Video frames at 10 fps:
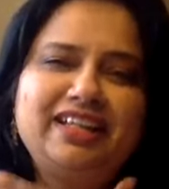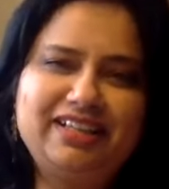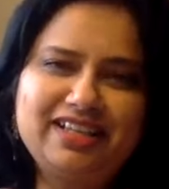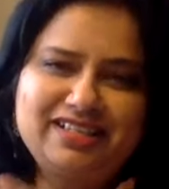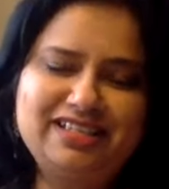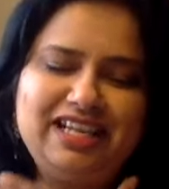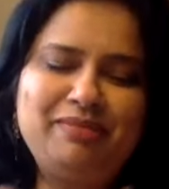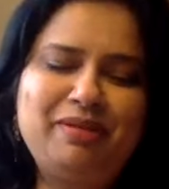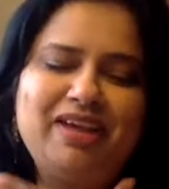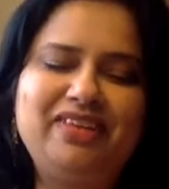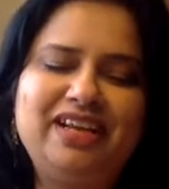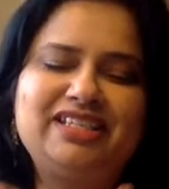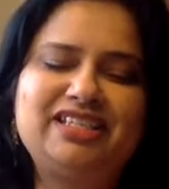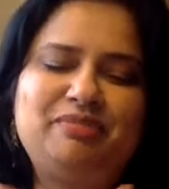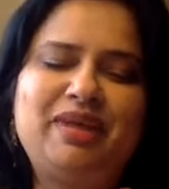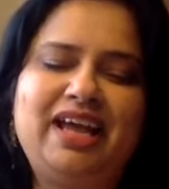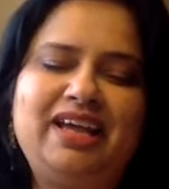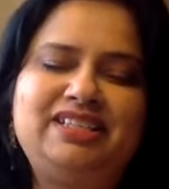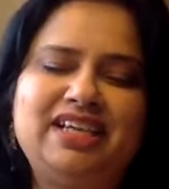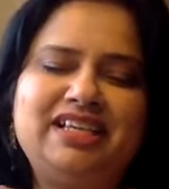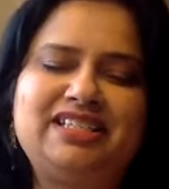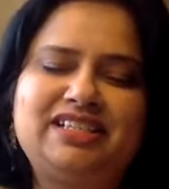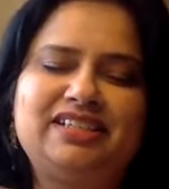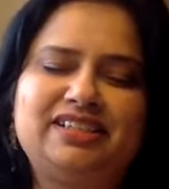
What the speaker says: This deep heaviness in my chest.